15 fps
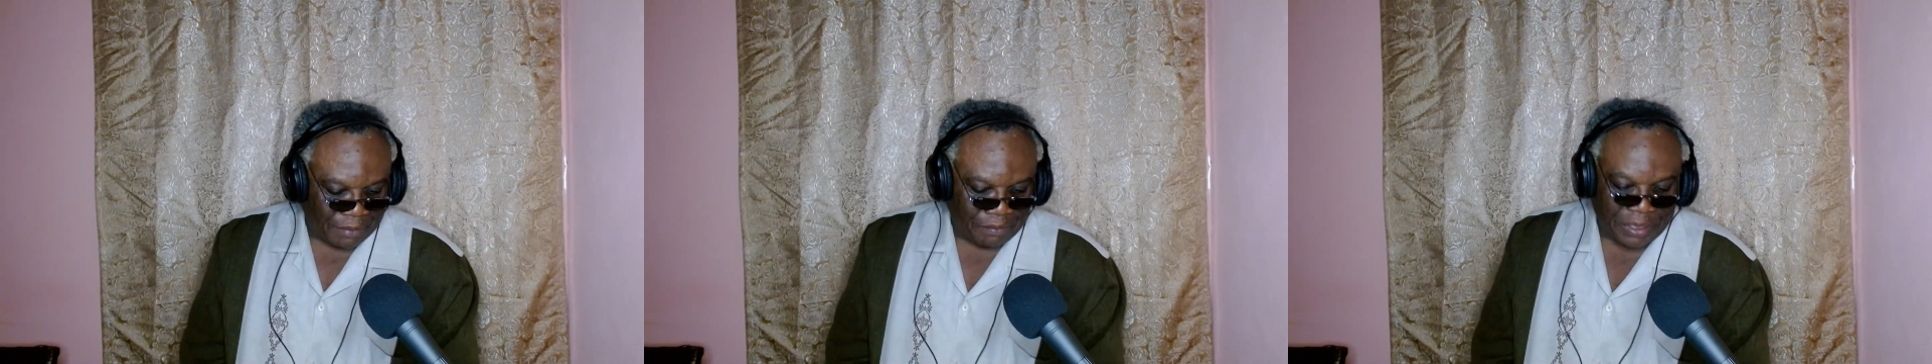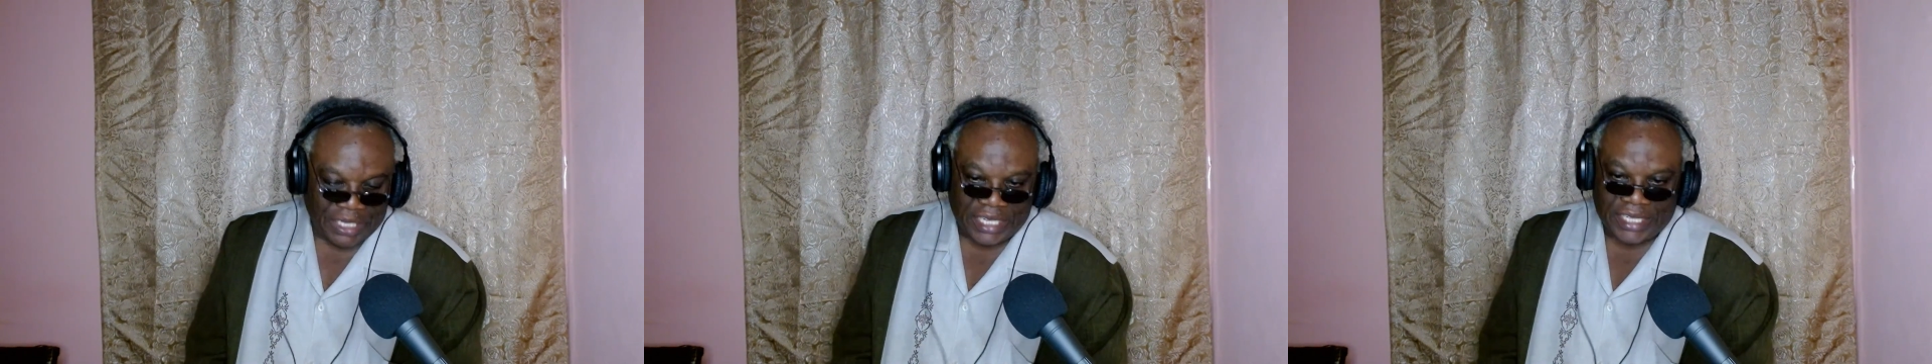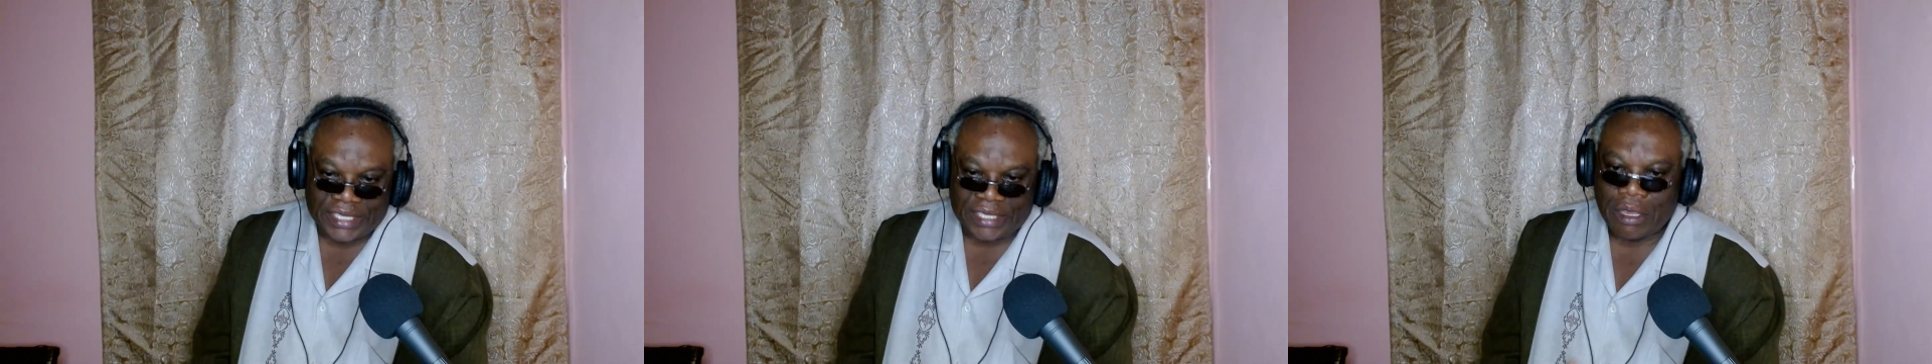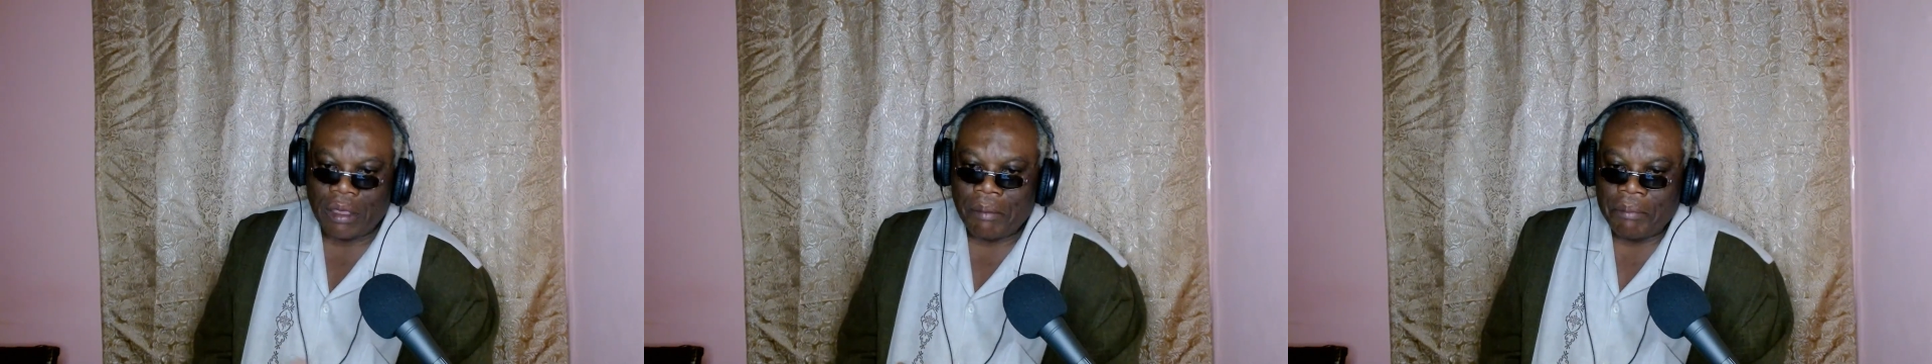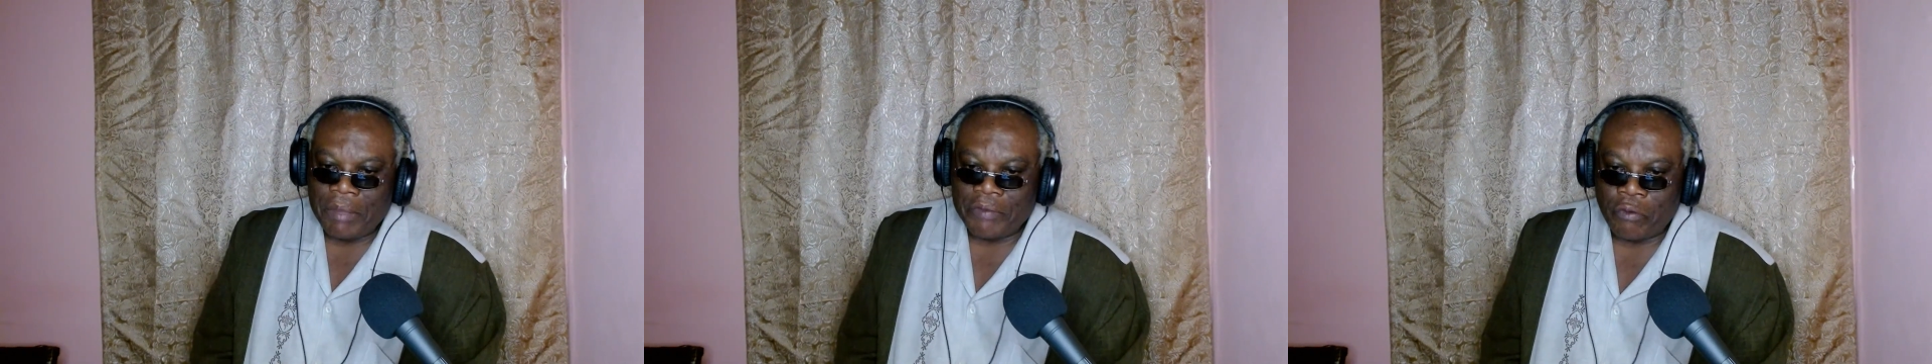place
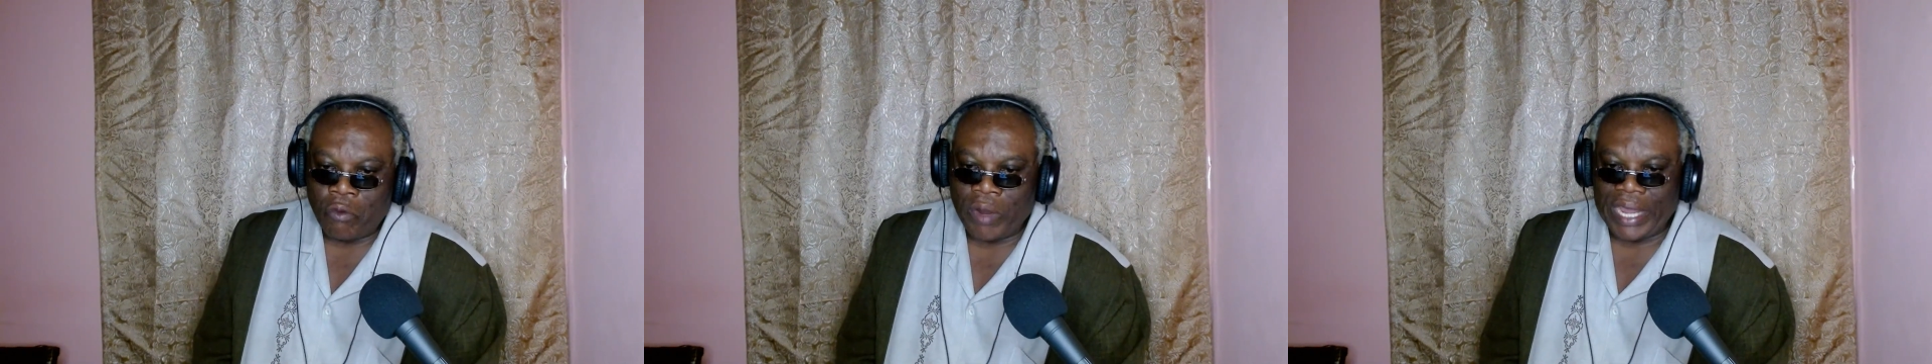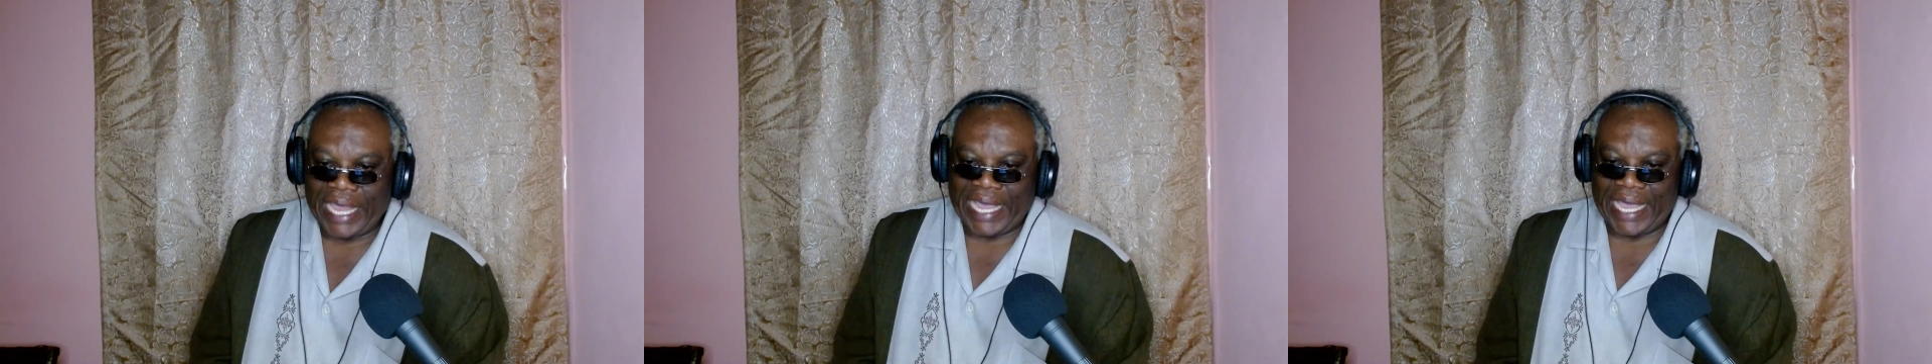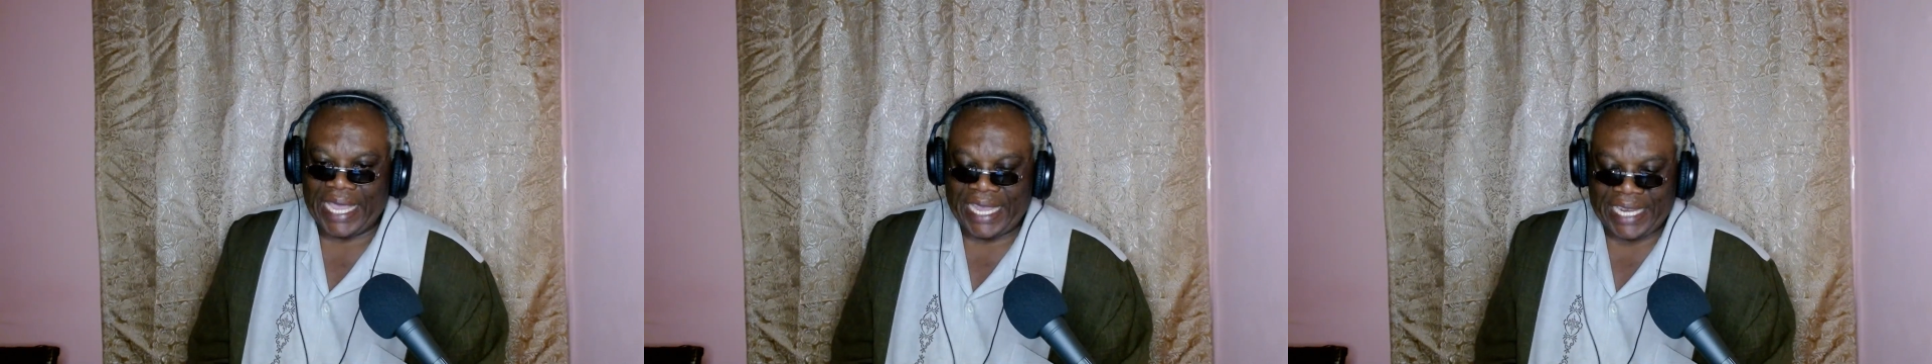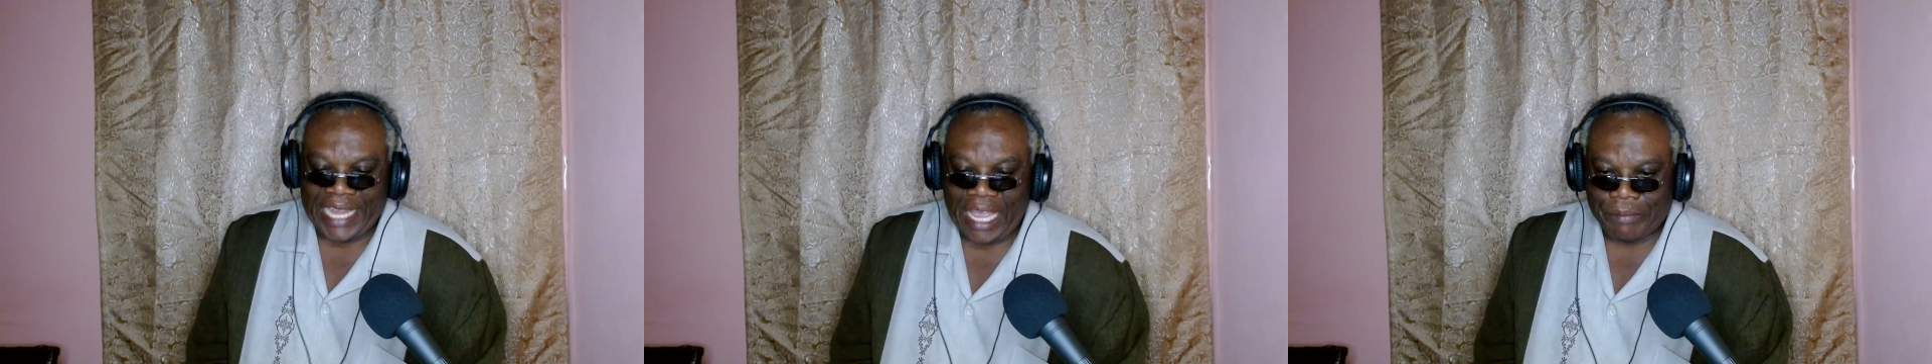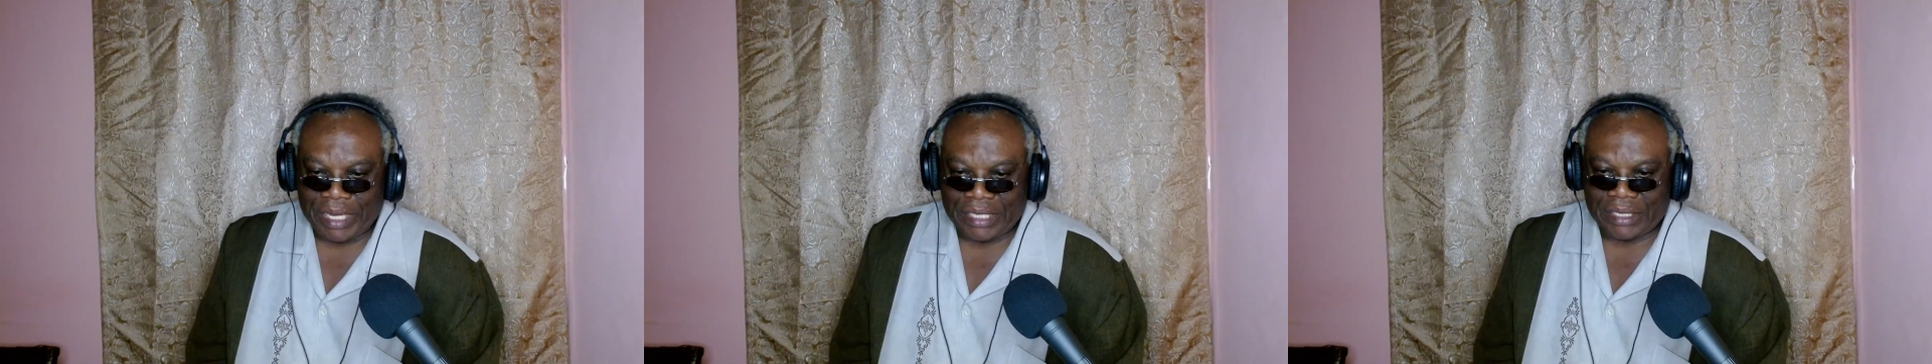before
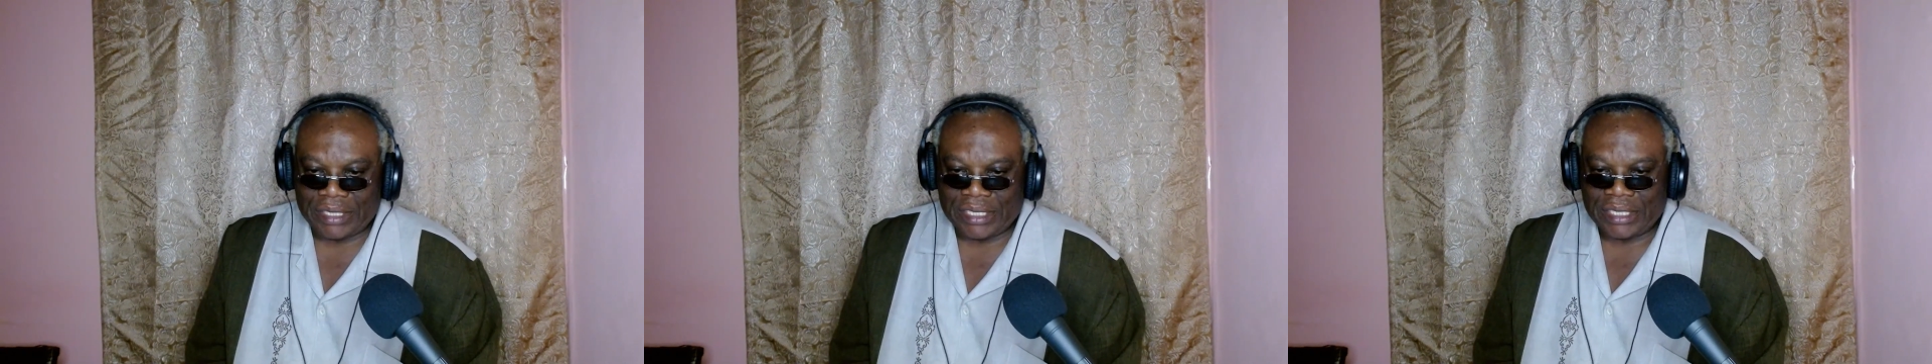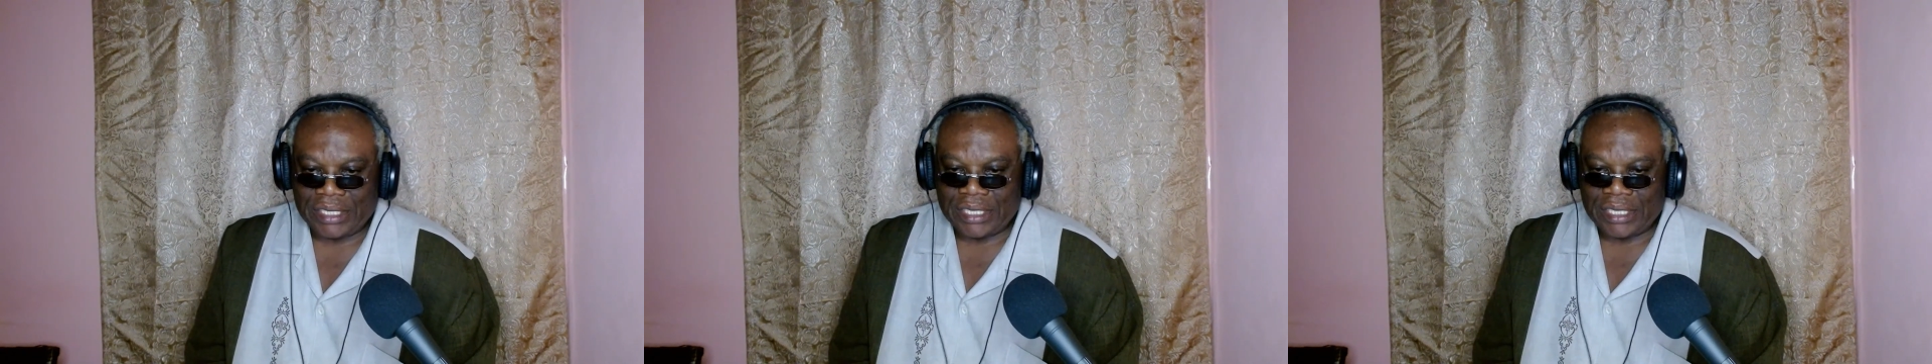enactment,